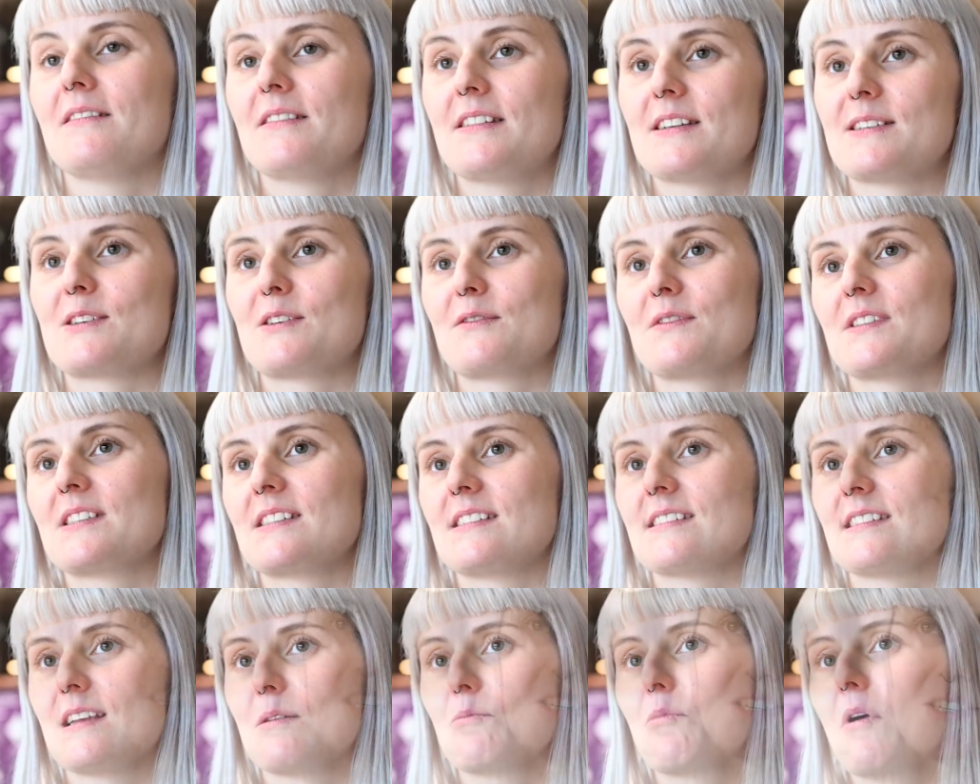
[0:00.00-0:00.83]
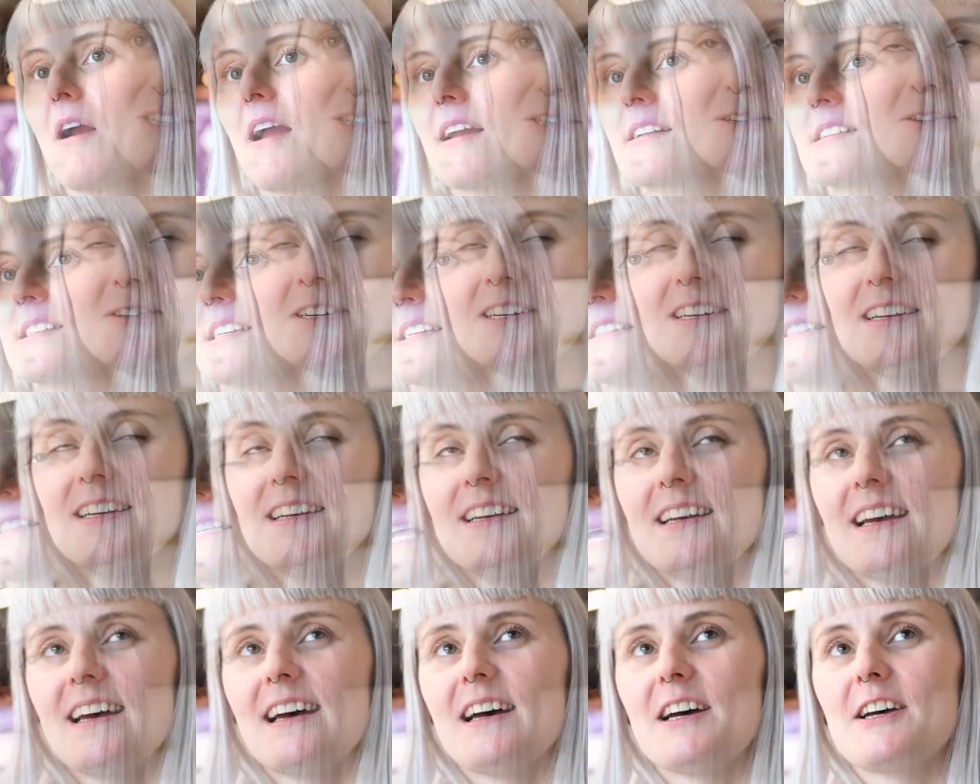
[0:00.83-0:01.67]
the service design practice.
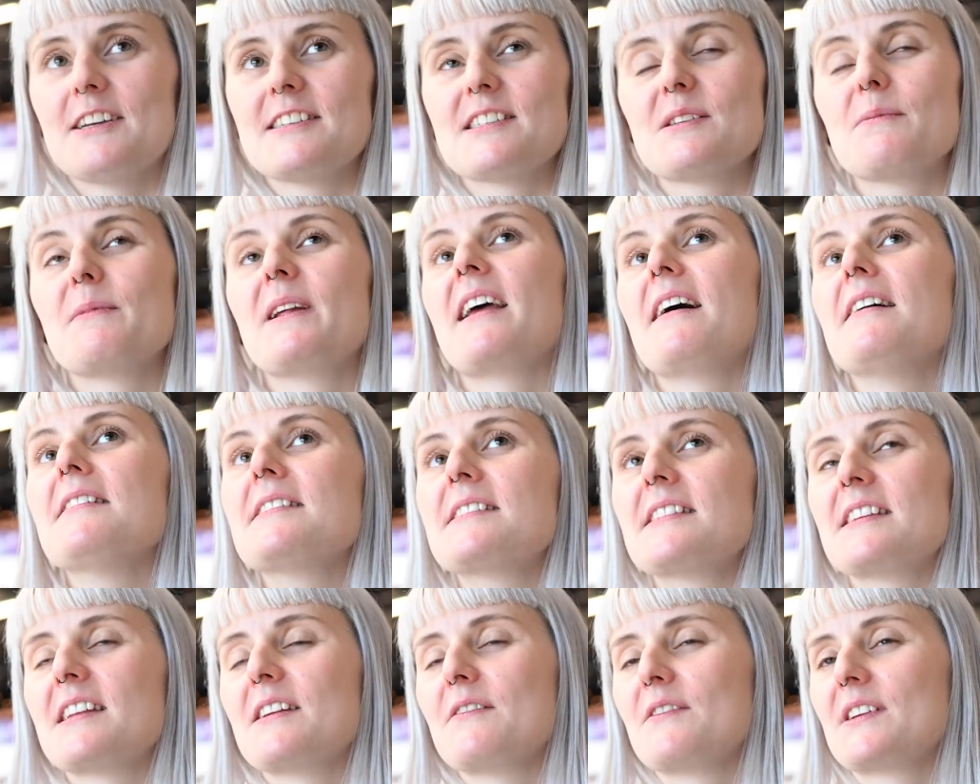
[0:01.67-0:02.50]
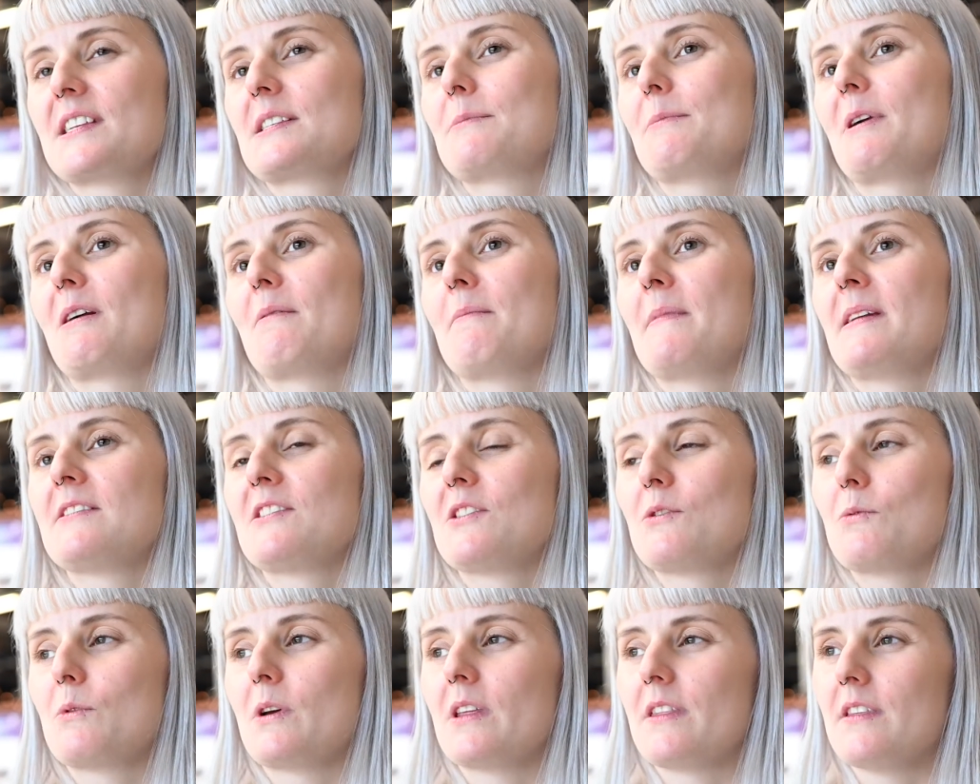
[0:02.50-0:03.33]
Something else that I've
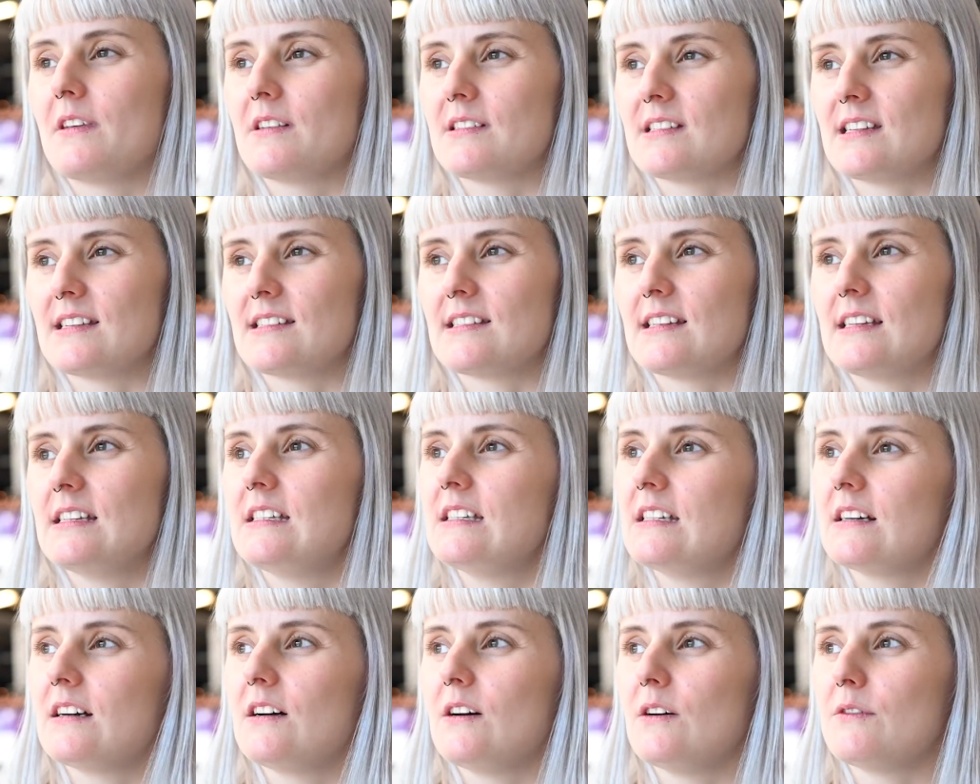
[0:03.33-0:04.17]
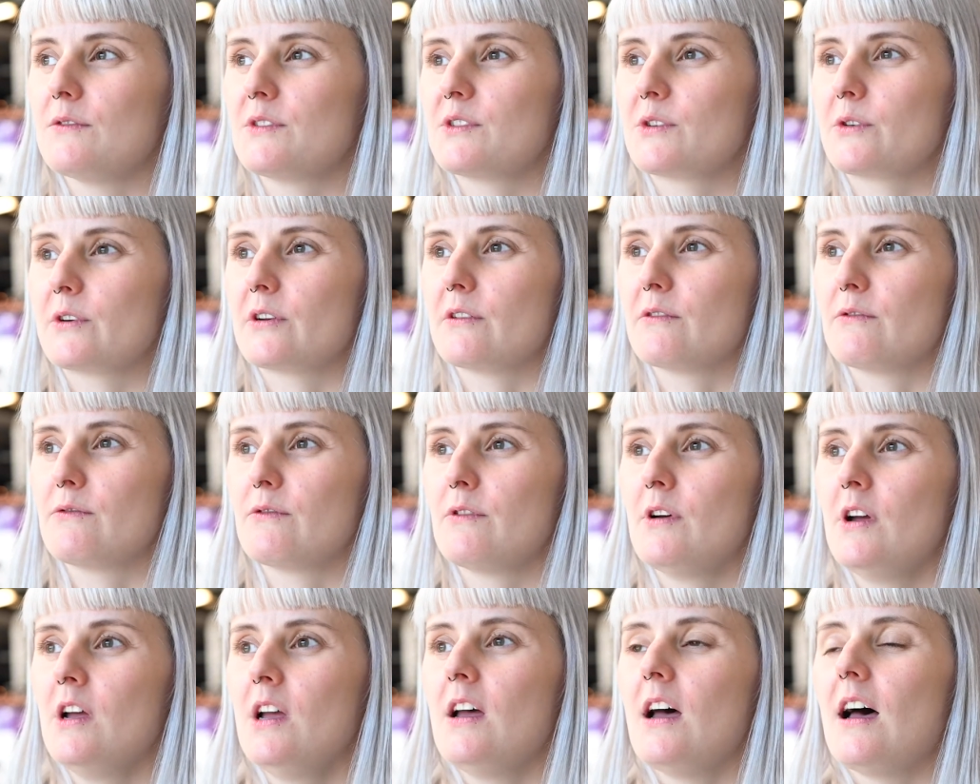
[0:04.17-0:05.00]
experimented with is this idea of sort of
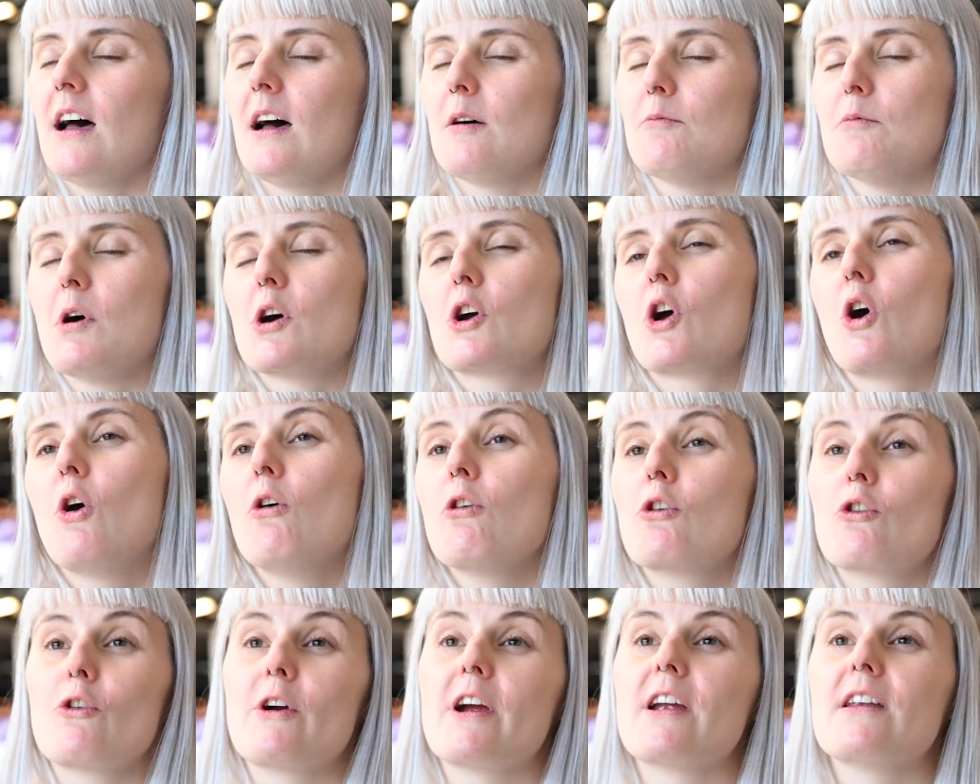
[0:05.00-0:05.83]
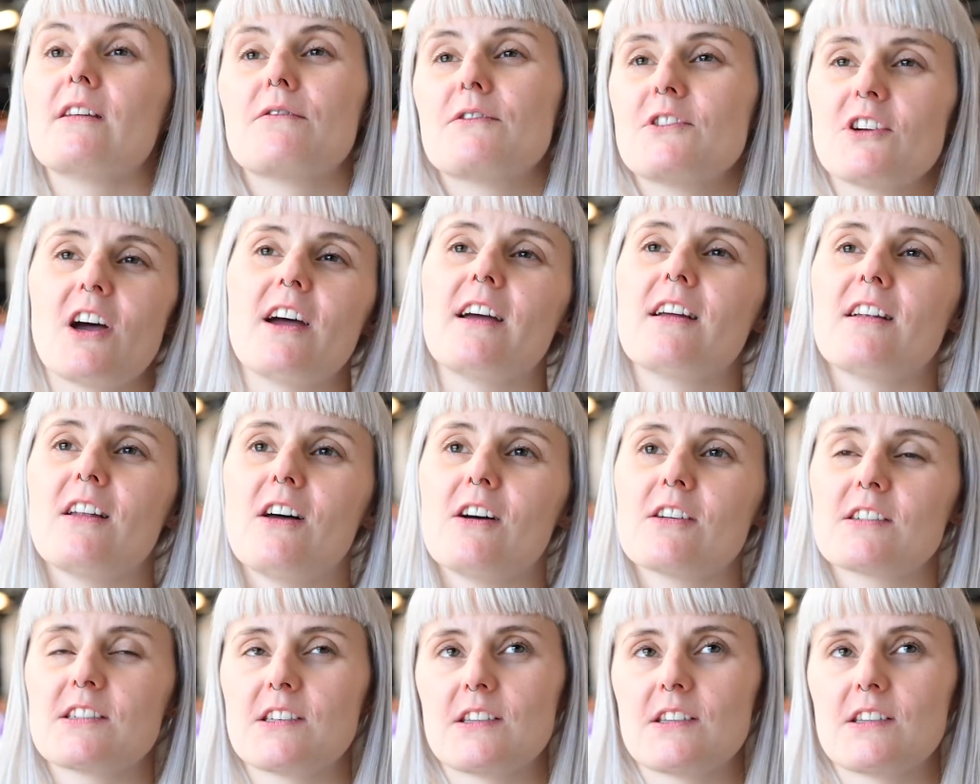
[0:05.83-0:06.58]
a co-creative dialogue.